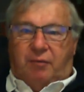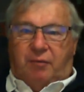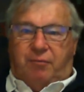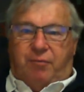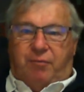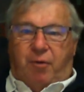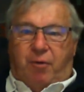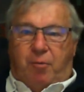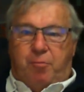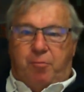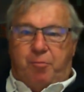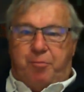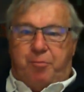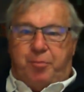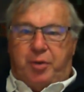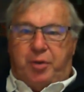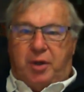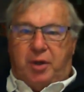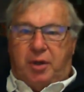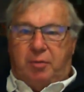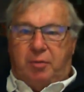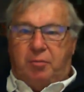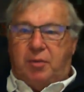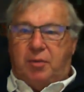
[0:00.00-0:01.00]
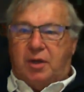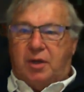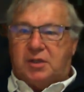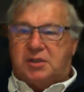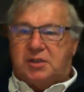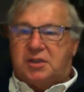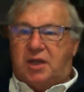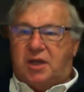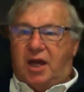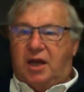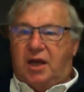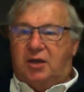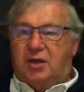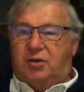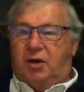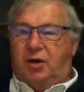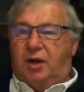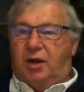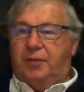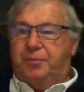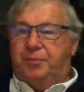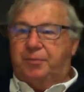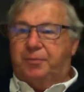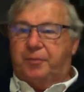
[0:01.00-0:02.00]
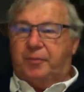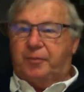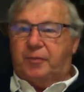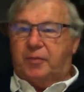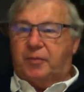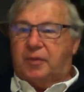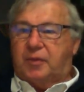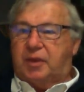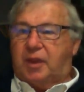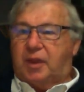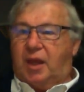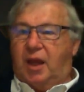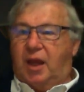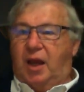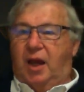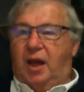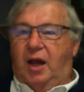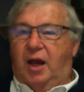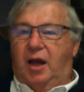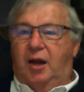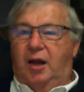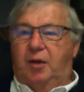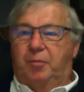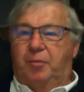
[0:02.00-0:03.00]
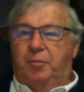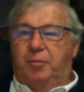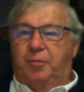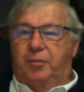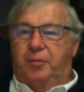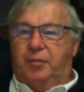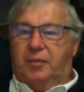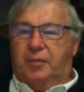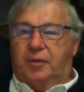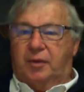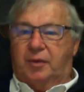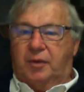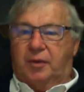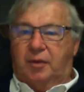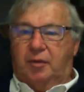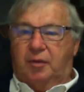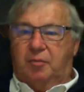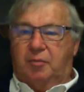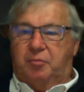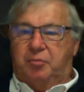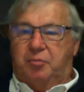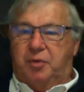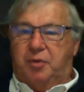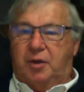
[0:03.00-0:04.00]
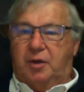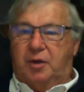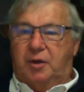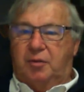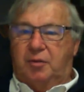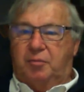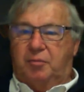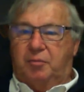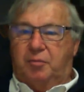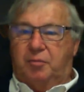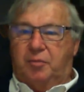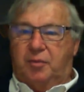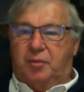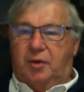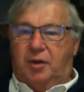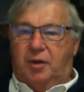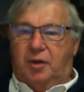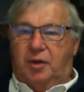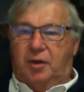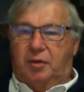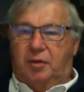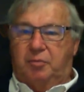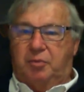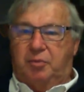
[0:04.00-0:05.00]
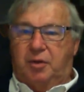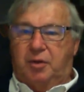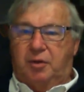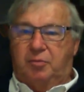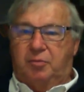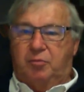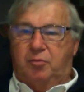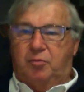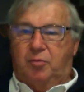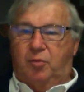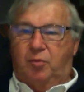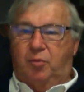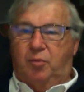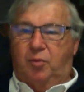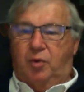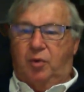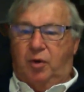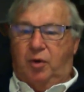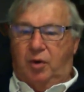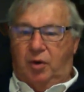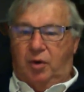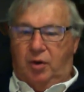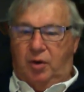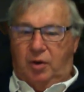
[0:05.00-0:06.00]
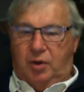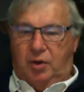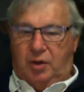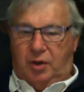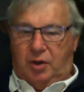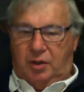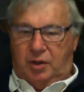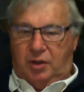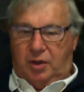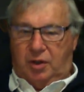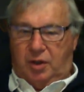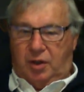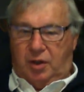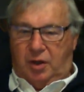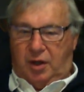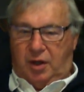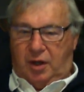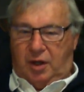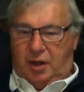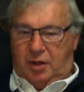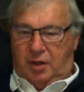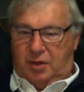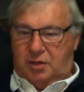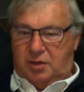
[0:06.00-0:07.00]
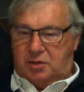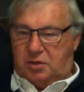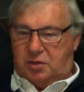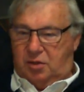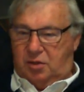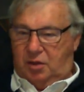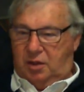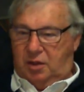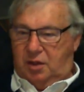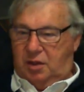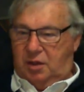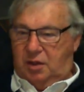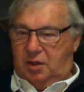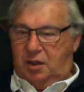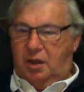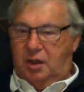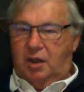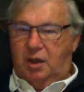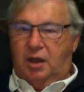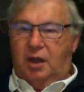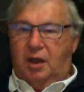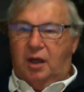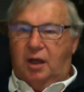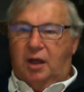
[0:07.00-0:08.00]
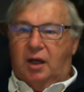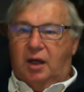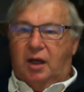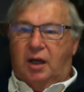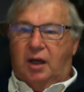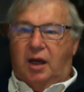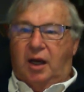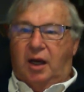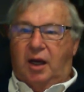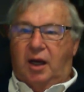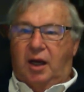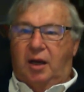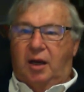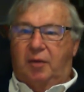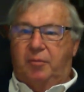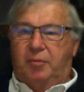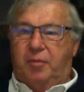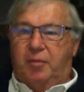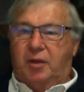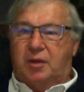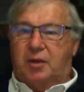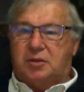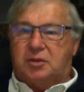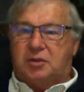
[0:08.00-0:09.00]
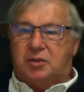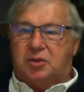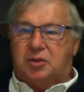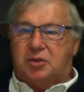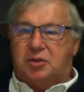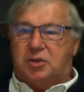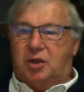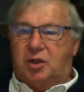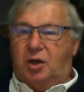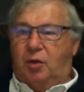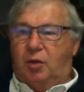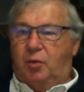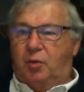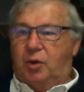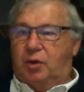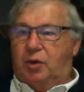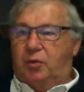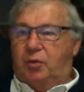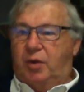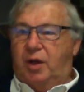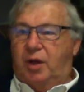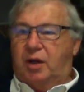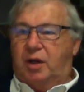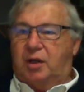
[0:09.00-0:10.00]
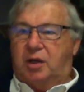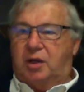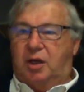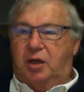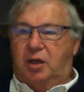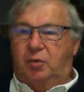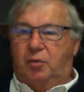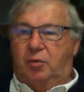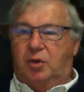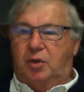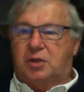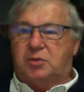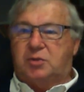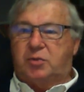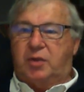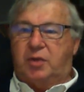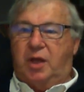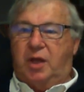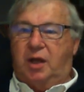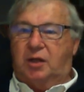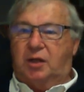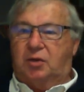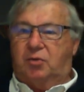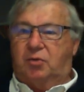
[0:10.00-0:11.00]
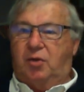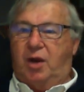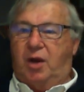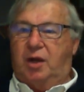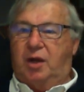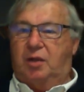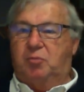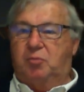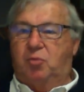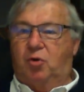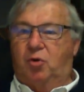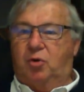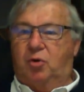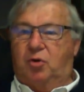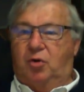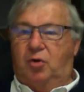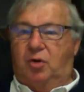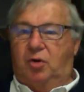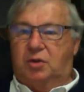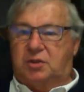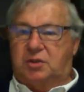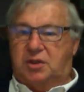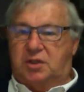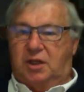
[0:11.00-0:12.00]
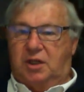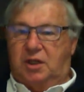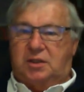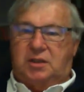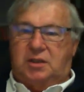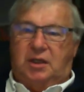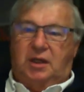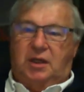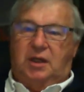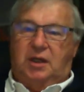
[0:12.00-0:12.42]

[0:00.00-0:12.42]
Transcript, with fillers: From Pim Sandra, um, uh, Pim, Pim I, I don't know how this got in. Um, she said, I want to rank keywords without creating more content.